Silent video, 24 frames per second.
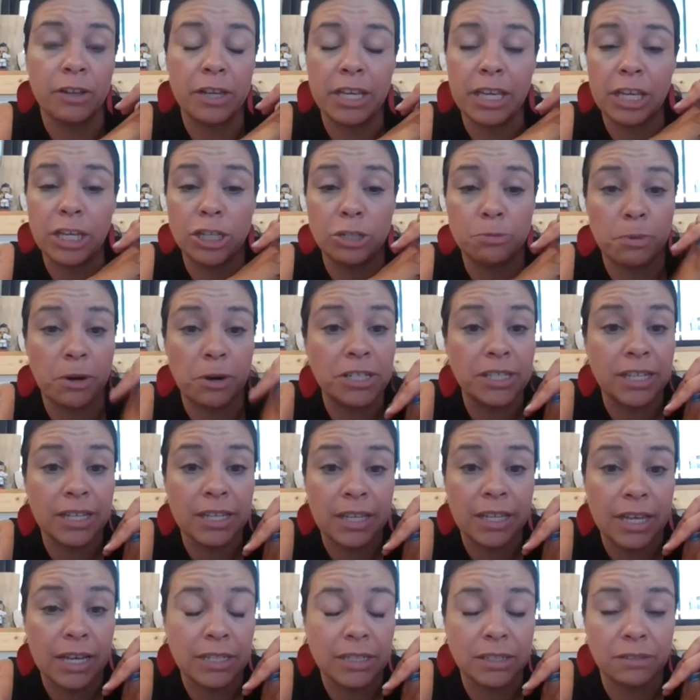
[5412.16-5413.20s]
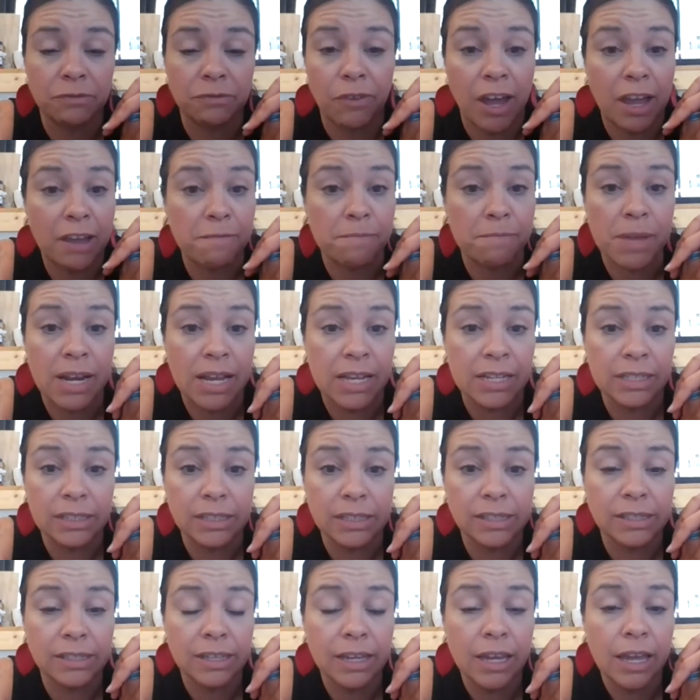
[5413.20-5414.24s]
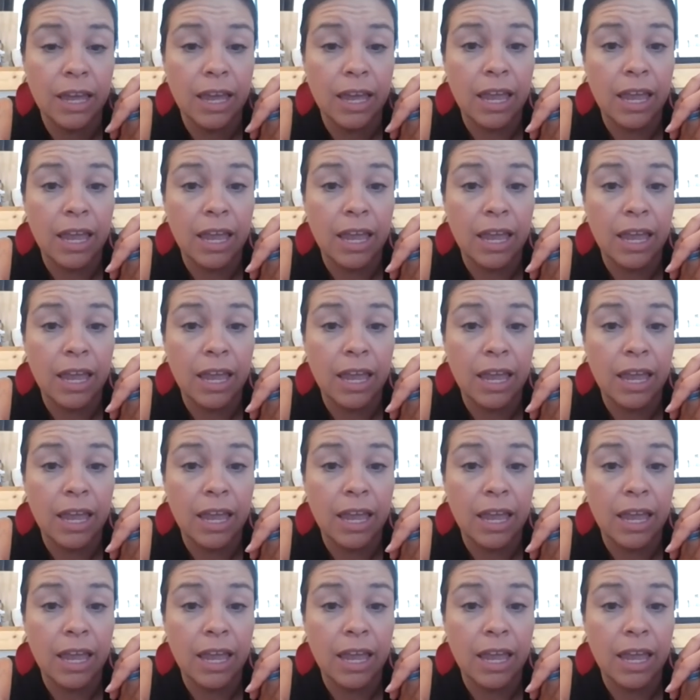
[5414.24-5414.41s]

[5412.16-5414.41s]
each person gets 5 minutes,